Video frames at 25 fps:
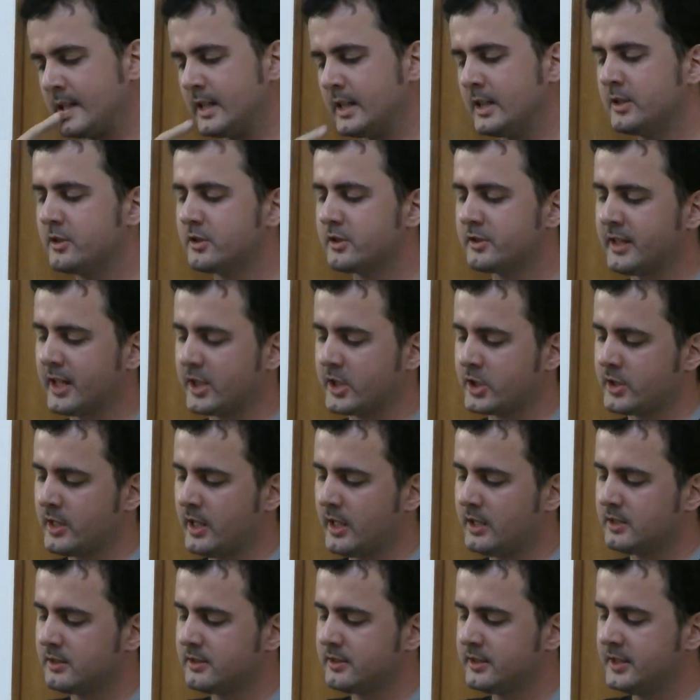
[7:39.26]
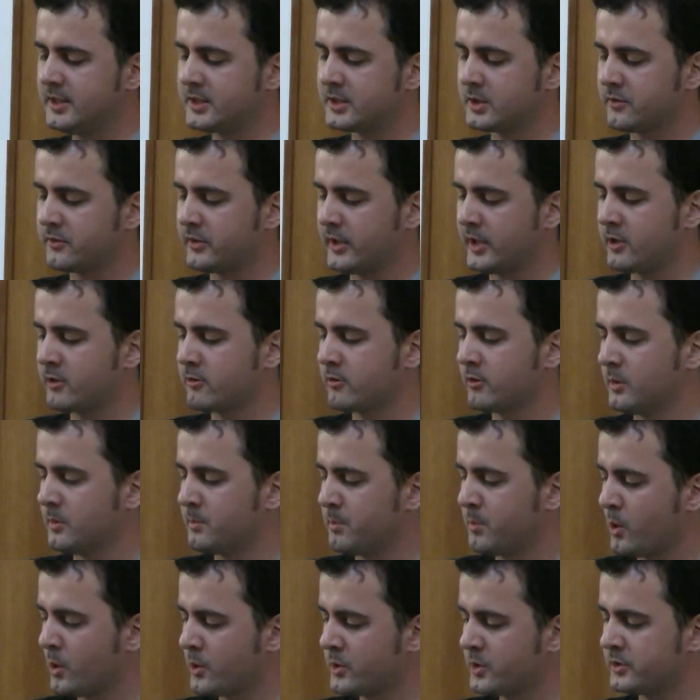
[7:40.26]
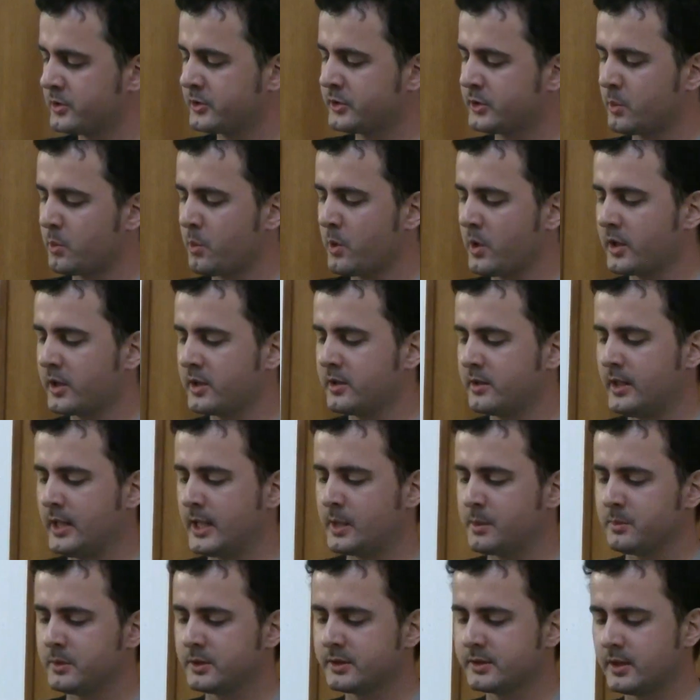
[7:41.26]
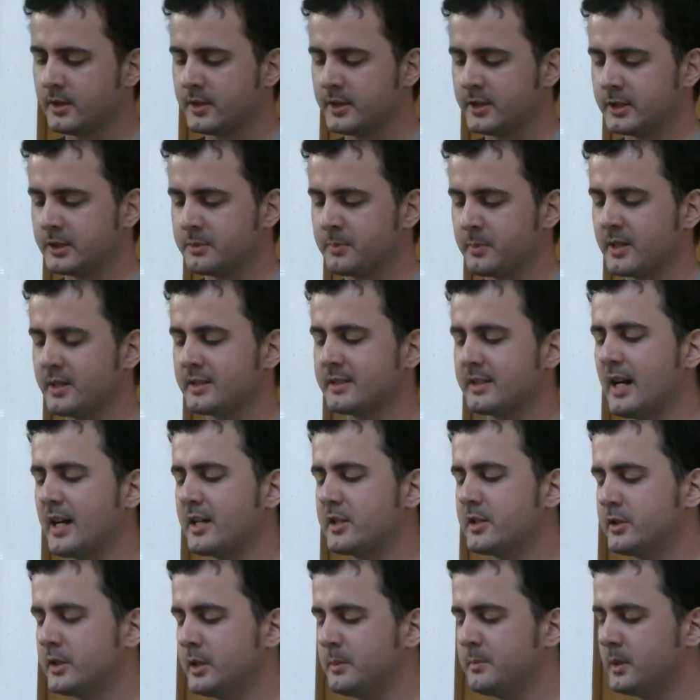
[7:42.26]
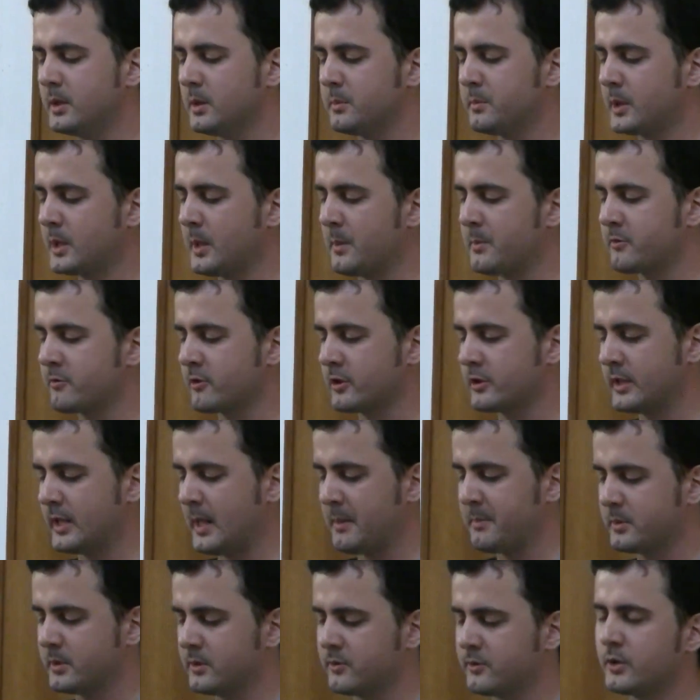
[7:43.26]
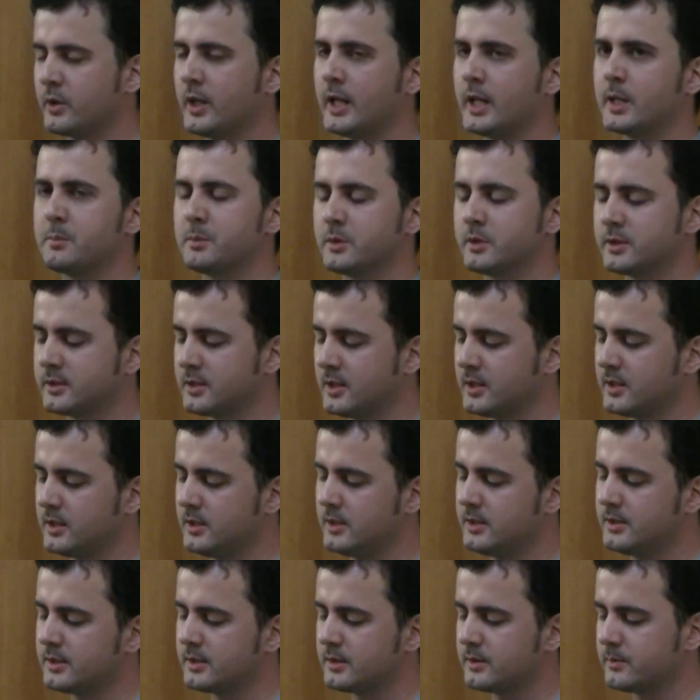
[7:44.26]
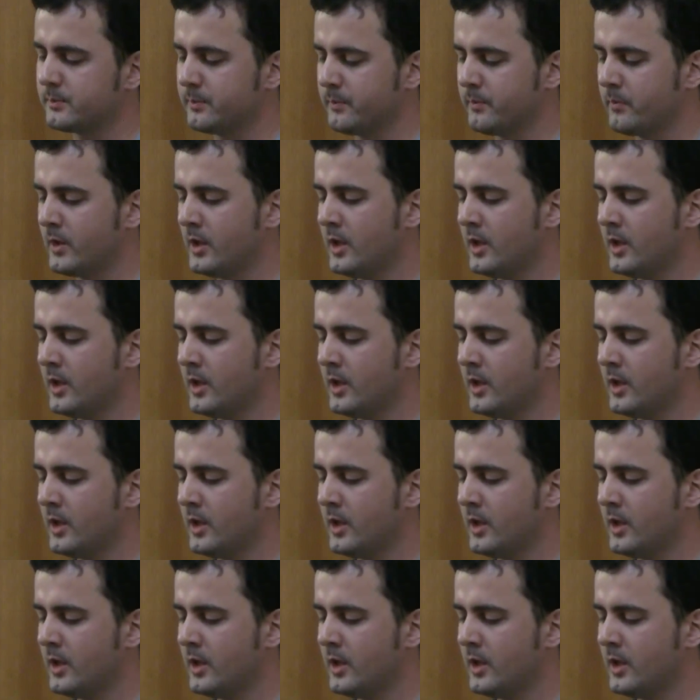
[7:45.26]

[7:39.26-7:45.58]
Intersectionality is of central importance to work in animal studies, but as academia becomes receptive to animal studies,